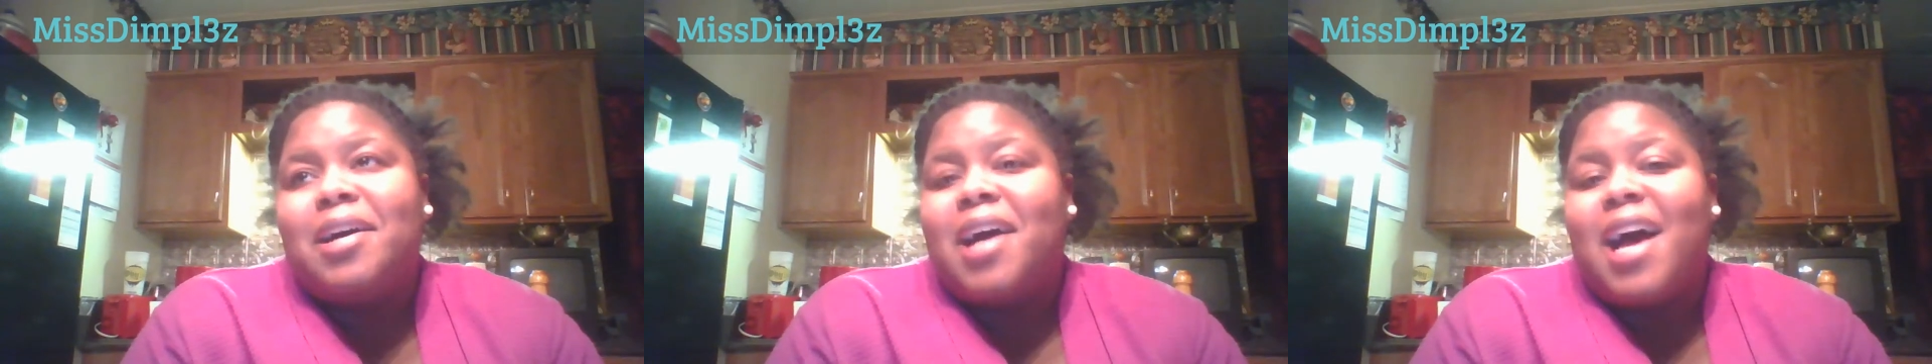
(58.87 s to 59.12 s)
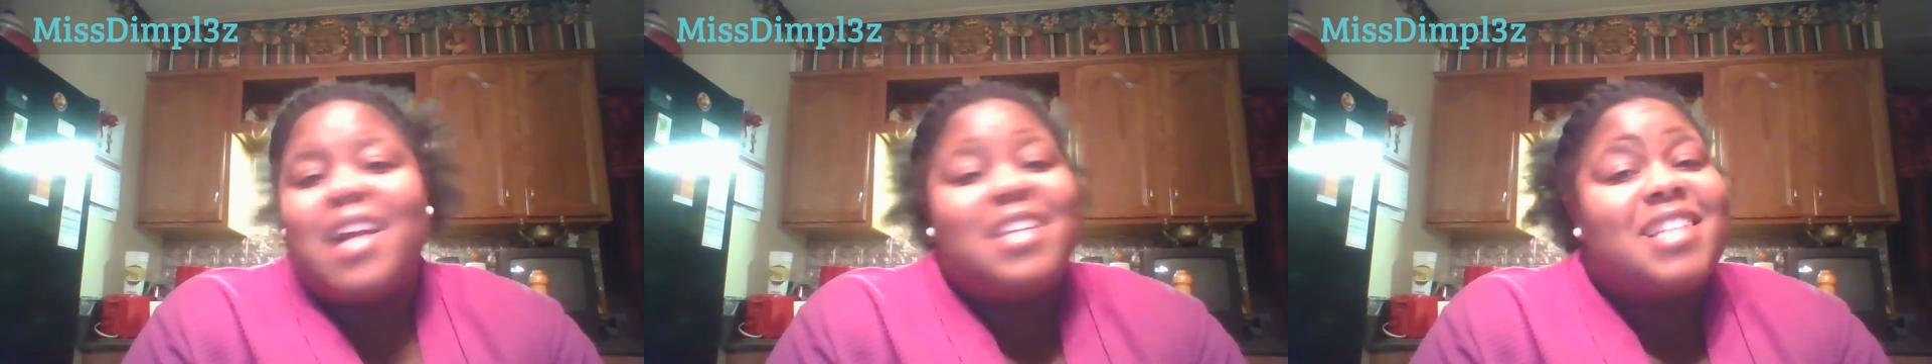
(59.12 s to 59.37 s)

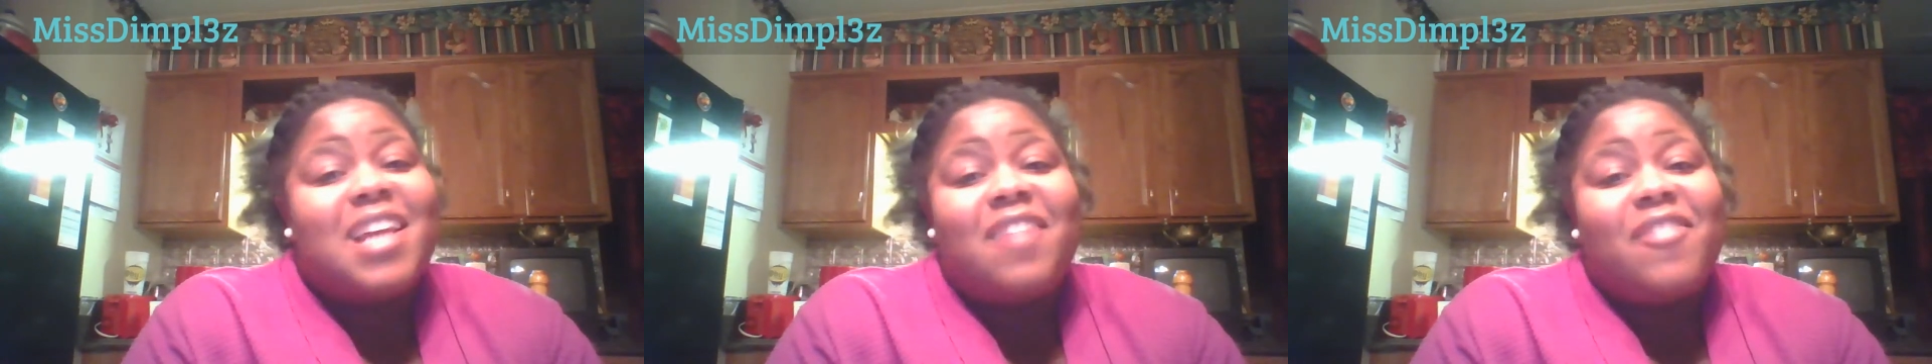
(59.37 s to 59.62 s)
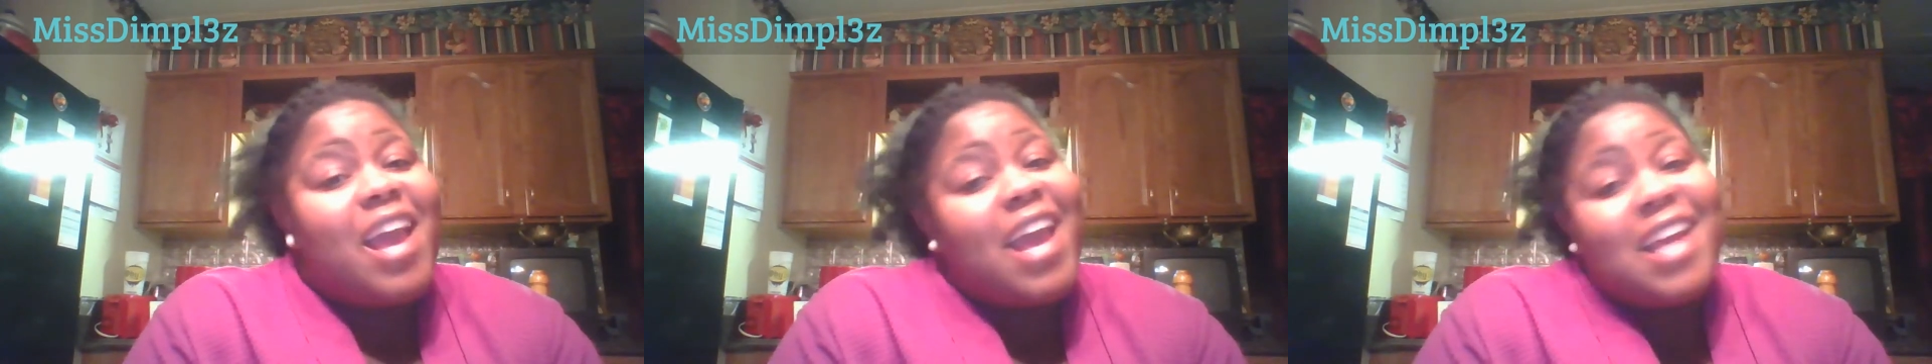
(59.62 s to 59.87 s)
I just
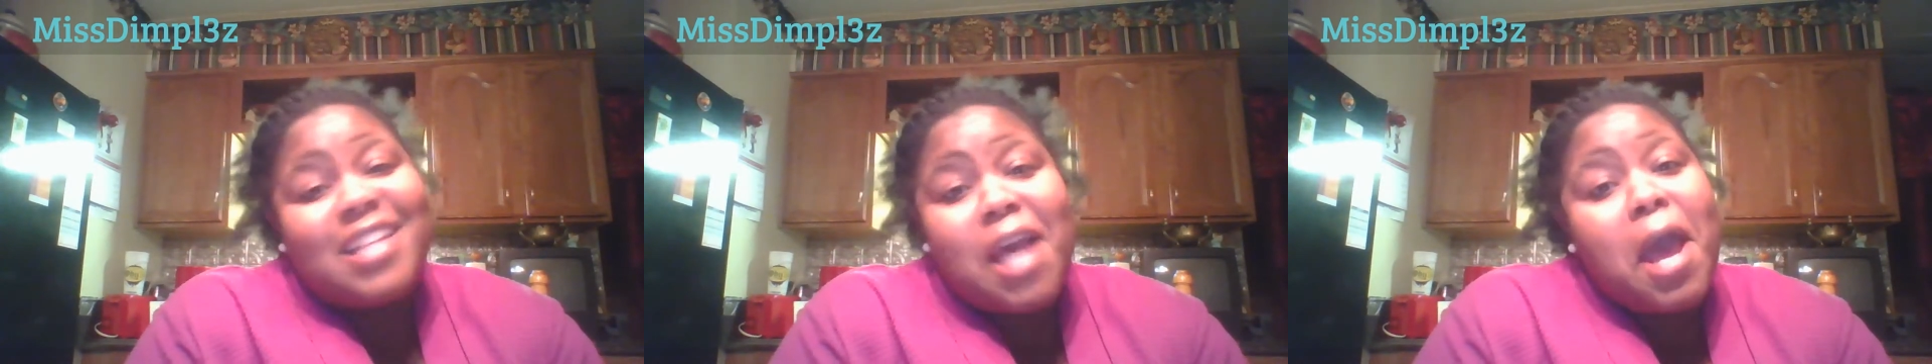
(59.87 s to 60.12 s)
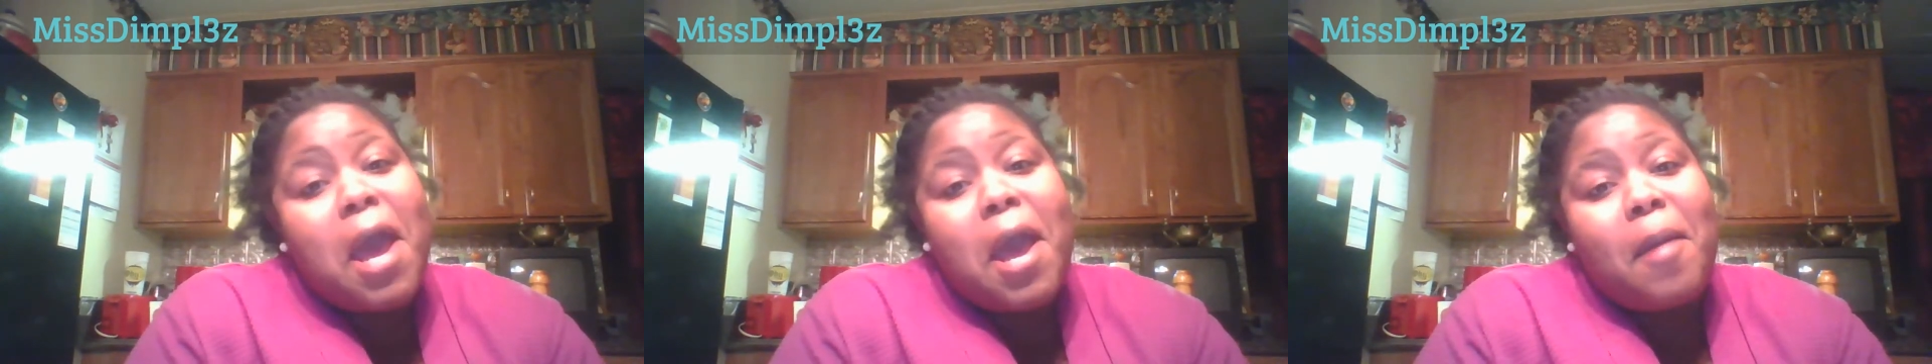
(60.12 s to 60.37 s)
haven't had
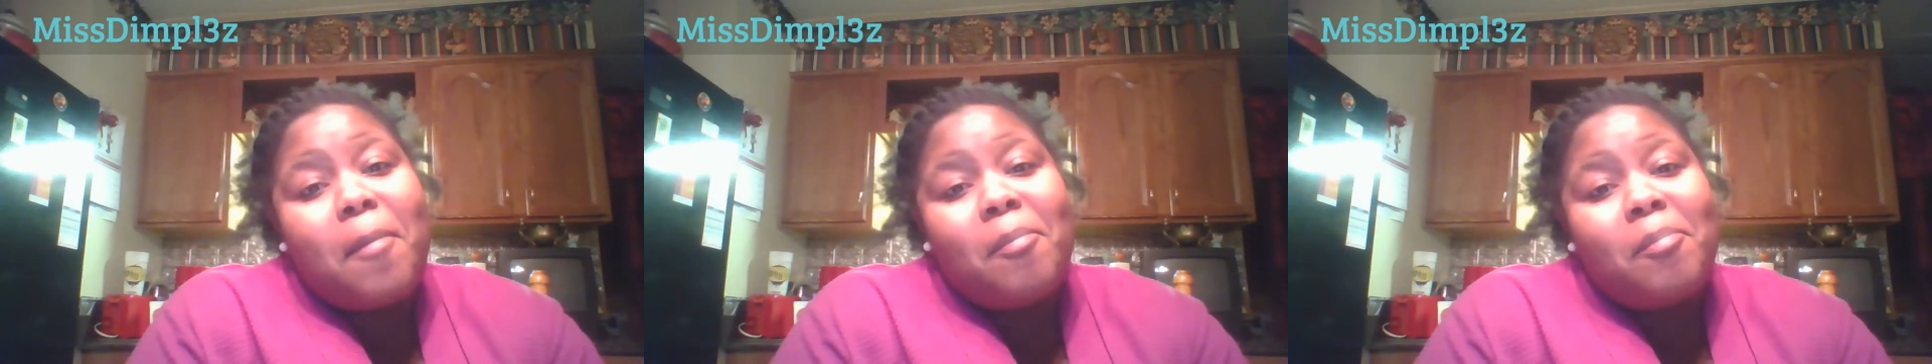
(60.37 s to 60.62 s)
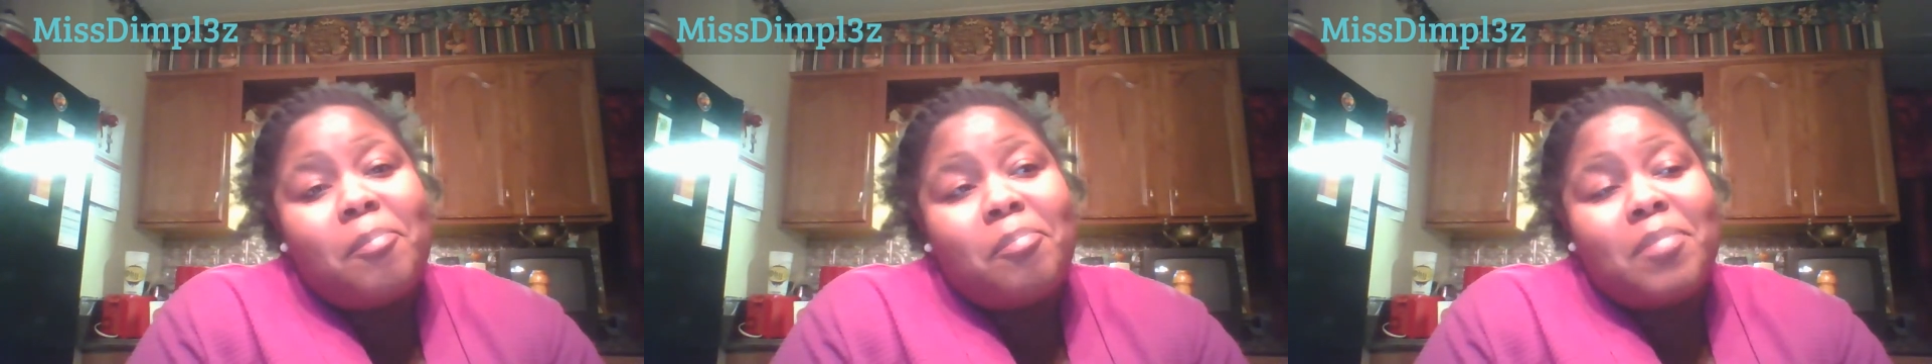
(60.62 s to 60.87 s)
time.
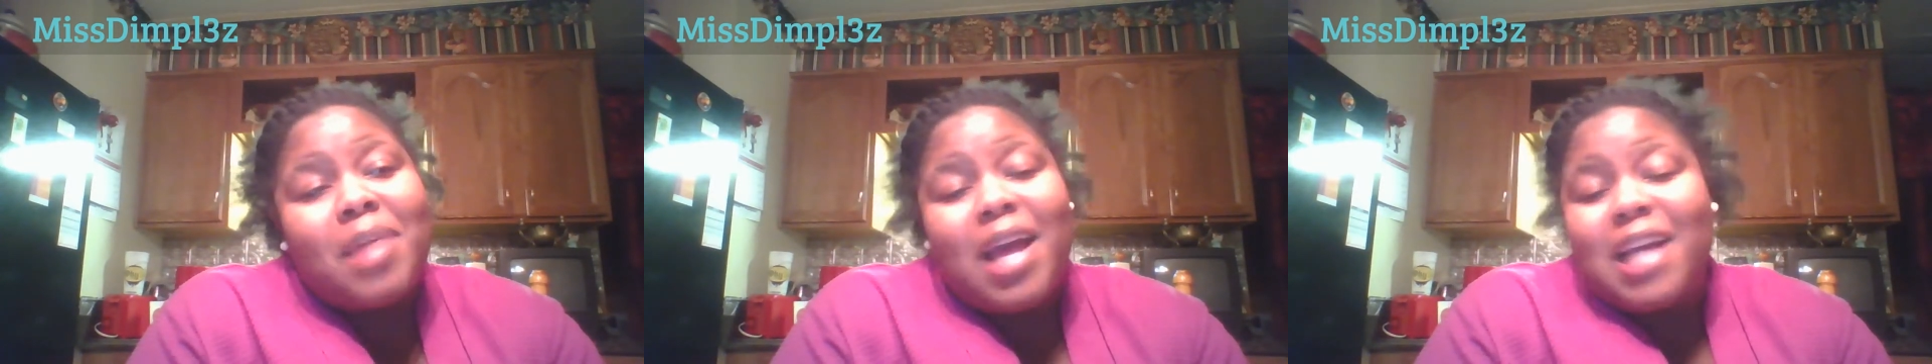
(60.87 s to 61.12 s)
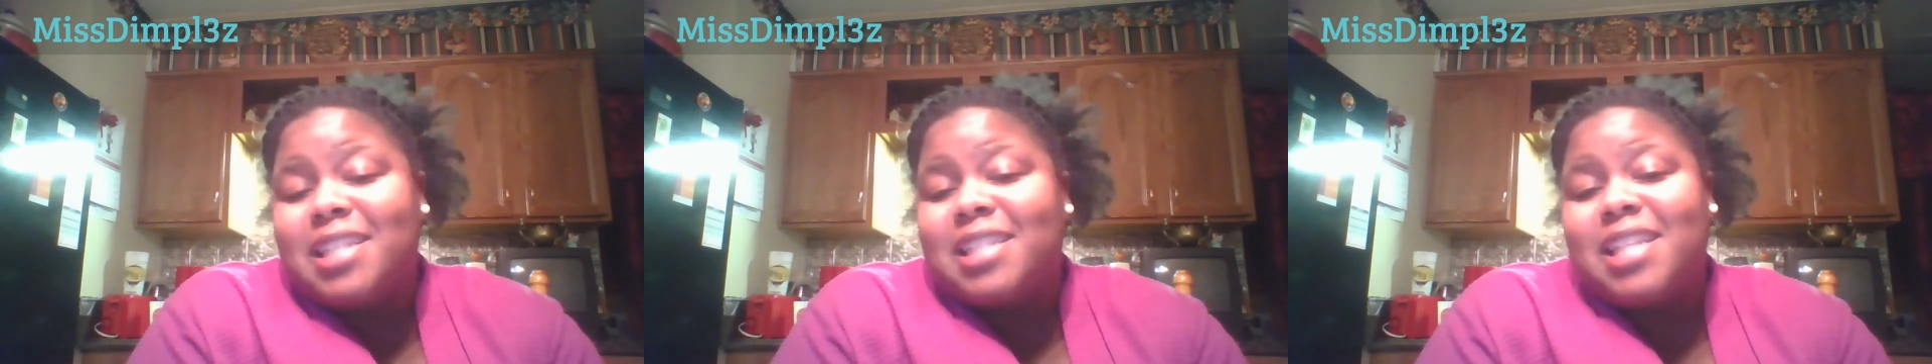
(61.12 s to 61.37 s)

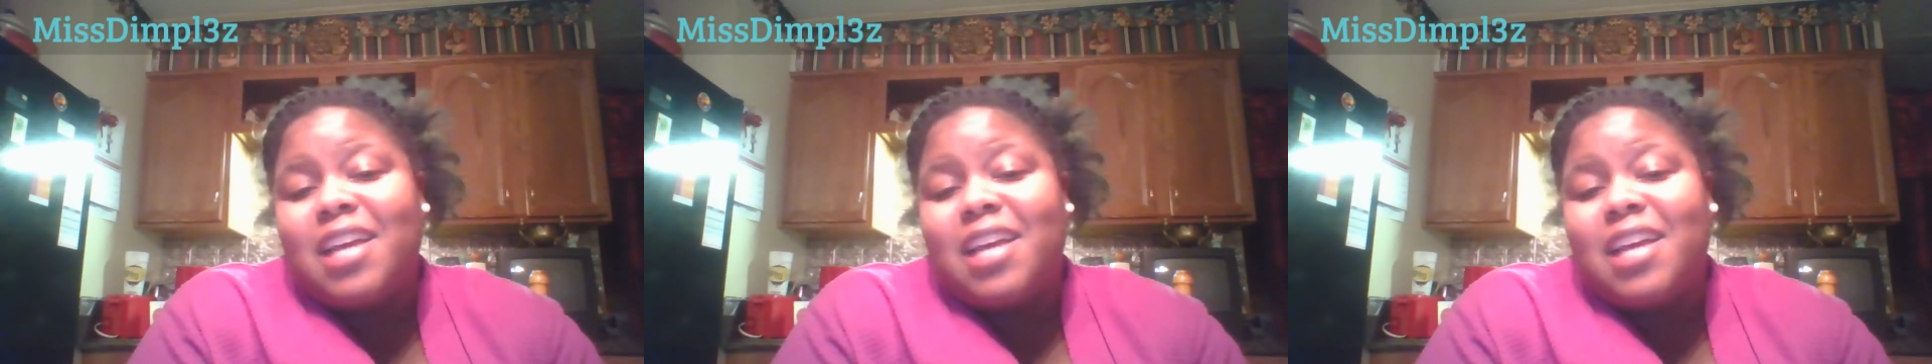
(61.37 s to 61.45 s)
I just